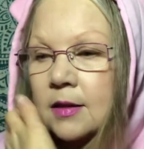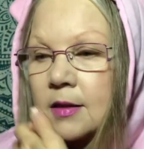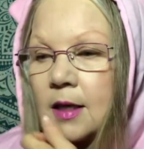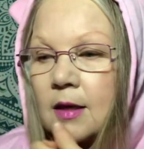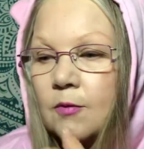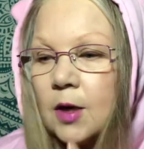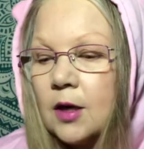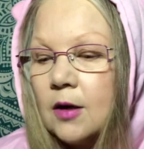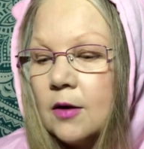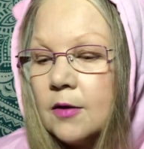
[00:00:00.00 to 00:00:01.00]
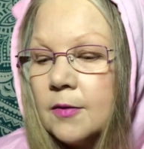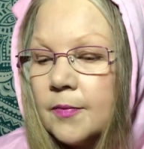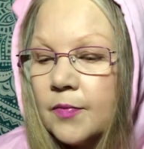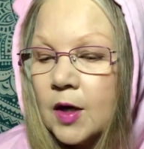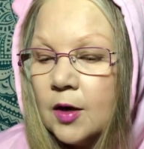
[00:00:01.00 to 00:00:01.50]
it's like, well,
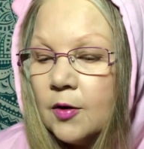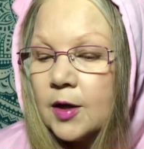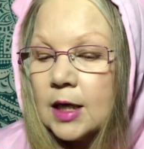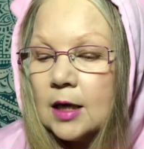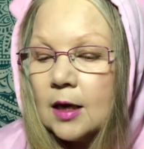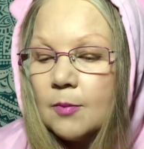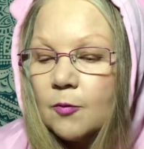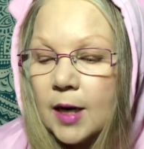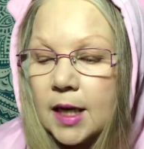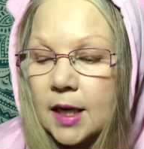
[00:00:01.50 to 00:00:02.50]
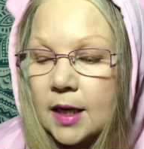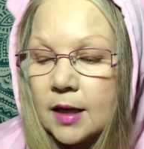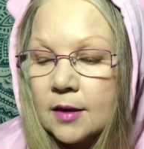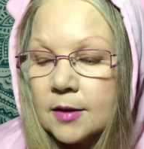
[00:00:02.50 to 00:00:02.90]
you know, I think I'm ready